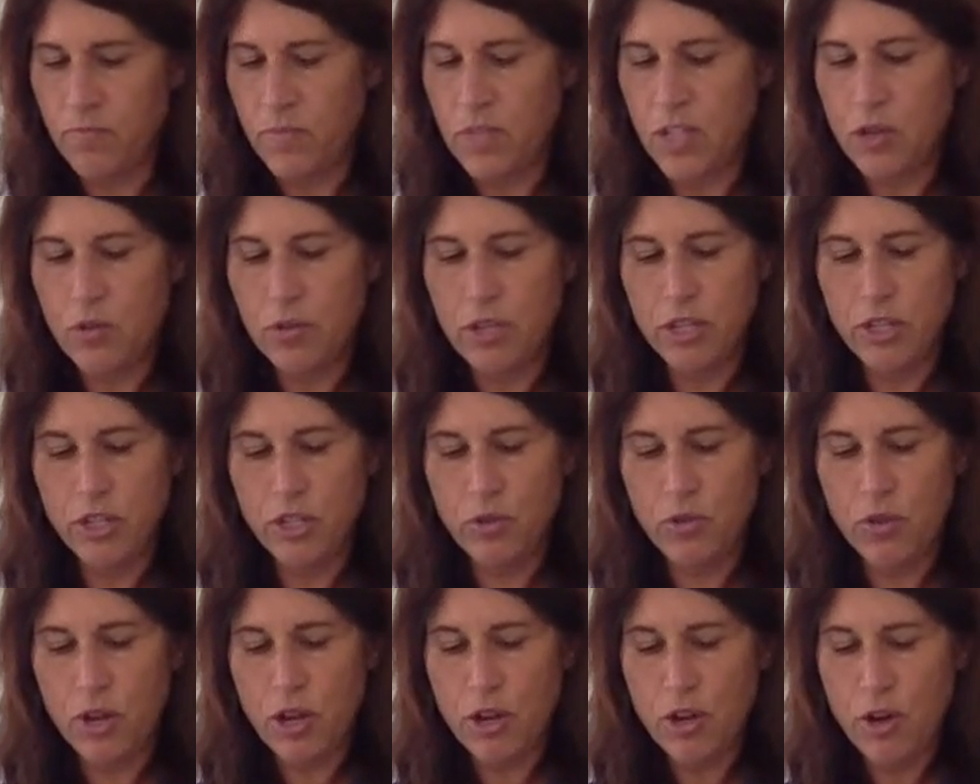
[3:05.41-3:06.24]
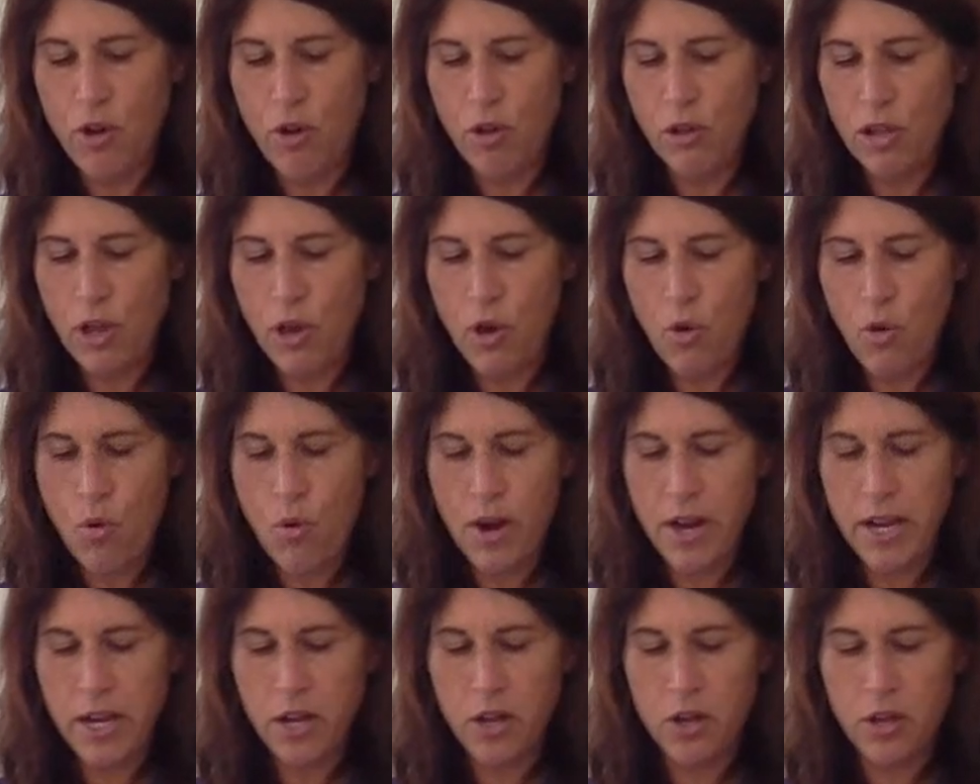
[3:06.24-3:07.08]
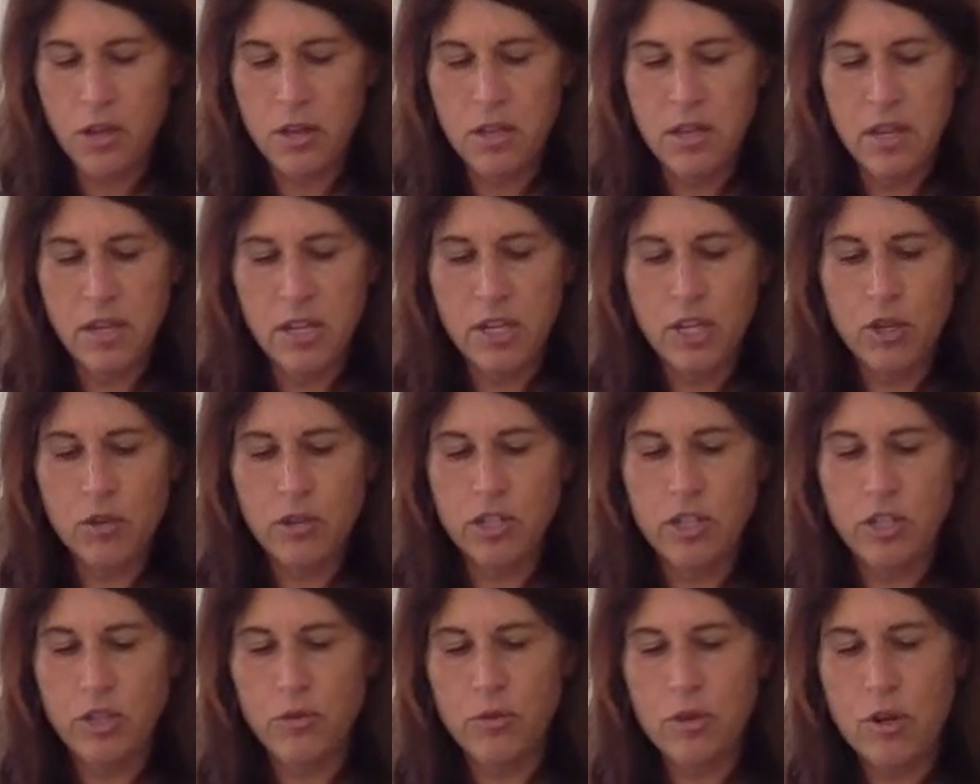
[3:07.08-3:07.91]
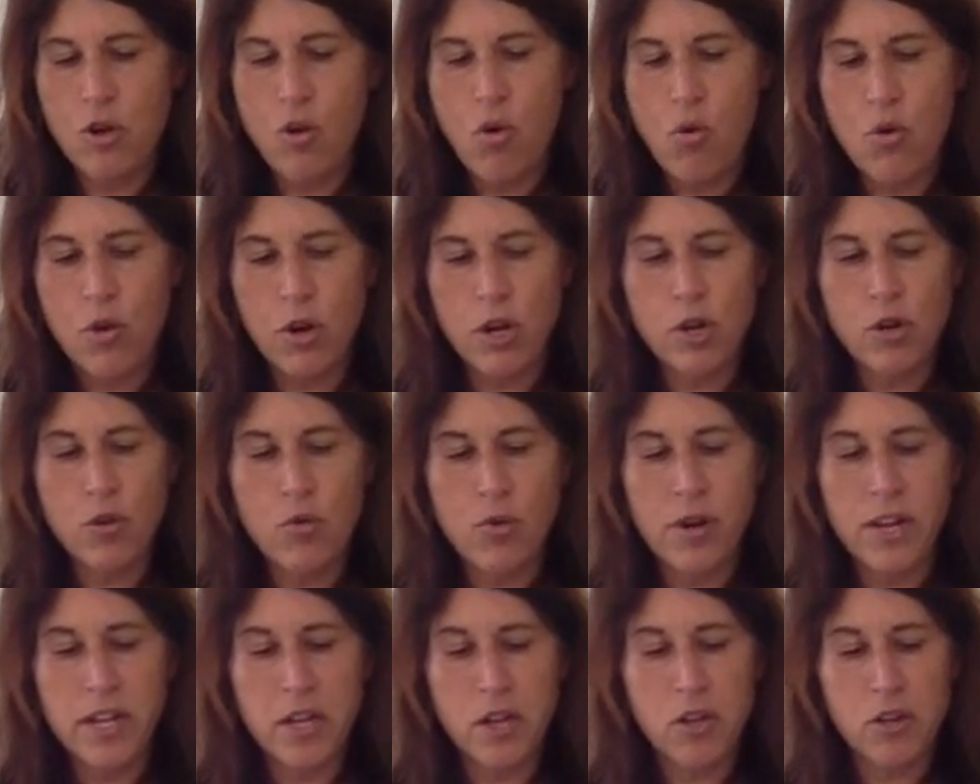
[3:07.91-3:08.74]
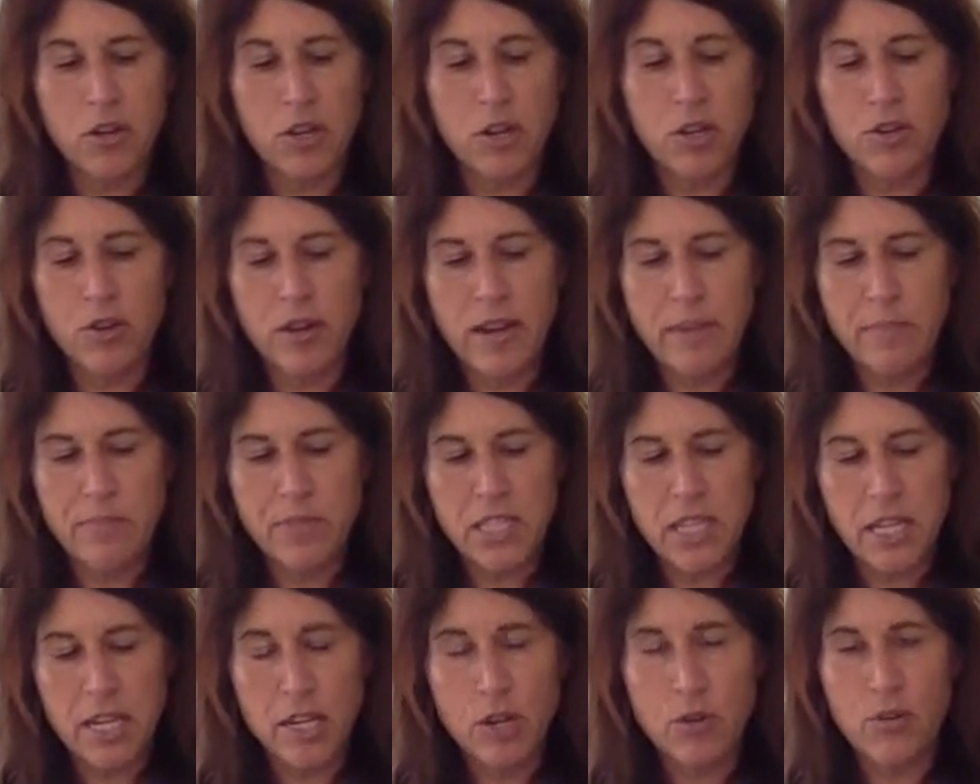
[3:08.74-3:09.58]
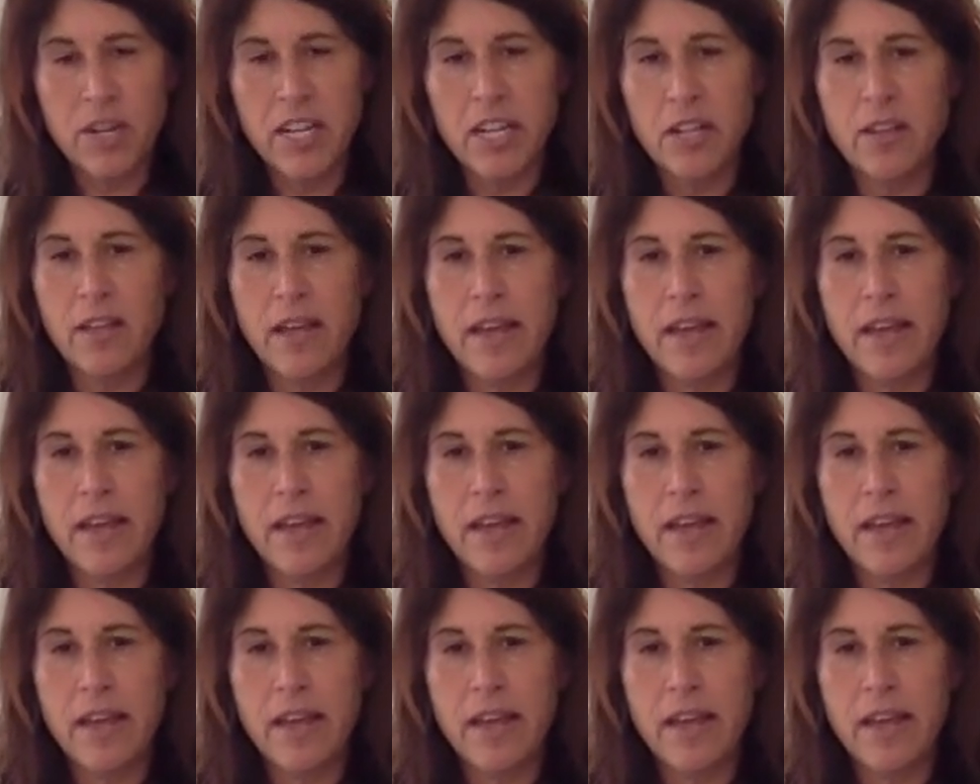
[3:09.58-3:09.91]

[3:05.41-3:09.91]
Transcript: you can do canola oil, you could do a corn oil or grapeseed oil.